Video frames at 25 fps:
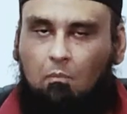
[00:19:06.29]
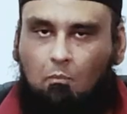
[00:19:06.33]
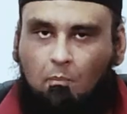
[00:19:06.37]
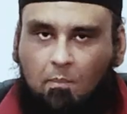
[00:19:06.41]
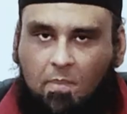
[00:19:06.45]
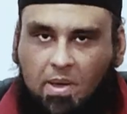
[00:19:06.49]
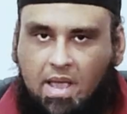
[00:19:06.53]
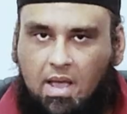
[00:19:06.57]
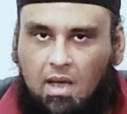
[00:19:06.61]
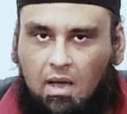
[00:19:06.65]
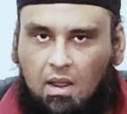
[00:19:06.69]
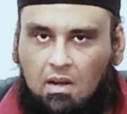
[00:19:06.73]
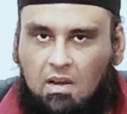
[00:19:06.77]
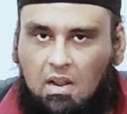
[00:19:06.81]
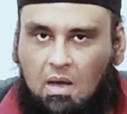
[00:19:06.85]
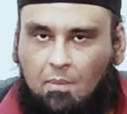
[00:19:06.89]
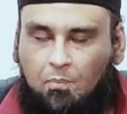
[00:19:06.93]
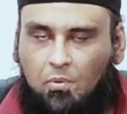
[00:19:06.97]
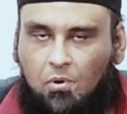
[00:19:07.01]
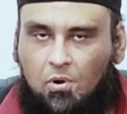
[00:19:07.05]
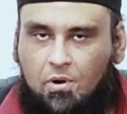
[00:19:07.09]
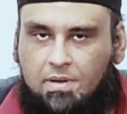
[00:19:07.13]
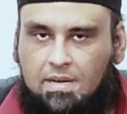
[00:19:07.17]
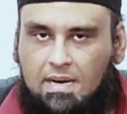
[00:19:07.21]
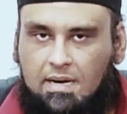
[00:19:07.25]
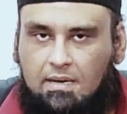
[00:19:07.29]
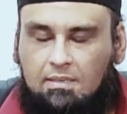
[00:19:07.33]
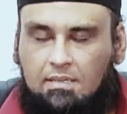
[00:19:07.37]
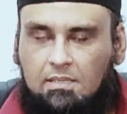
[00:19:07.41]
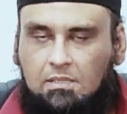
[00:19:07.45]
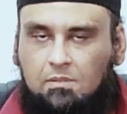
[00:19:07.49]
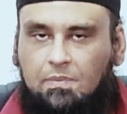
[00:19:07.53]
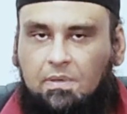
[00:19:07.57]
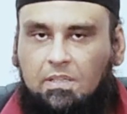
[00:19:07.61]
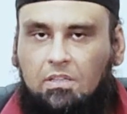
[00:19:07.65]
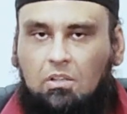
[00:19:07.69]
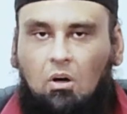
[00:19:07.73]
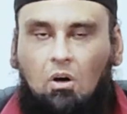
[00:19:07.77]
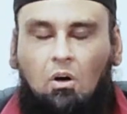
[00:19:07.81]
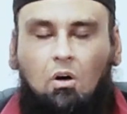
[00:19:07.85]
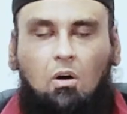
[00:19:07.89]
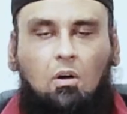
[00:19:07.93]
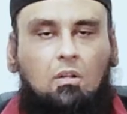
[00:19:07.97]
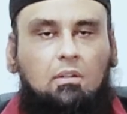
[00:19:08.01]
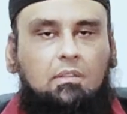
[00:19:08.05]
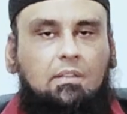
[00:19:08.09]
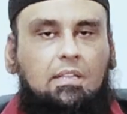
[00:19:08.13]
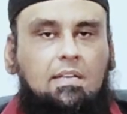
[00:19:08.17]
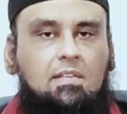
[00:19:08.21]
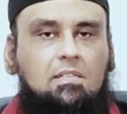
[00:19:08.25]
May Allah protect us with
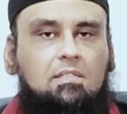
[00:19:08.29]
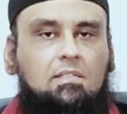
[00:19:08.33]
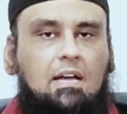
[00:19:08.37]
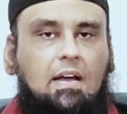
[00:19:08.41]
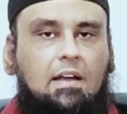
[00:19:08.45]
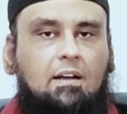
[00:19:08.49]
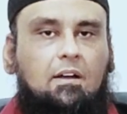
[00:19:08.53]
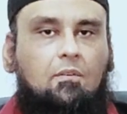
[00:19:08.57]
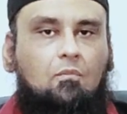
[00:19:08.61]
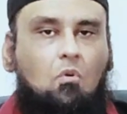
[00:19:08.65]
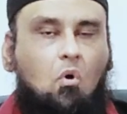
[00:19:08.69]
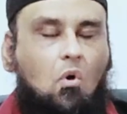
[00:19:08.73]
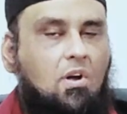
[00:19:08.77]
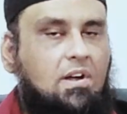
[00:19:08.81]
all these kind of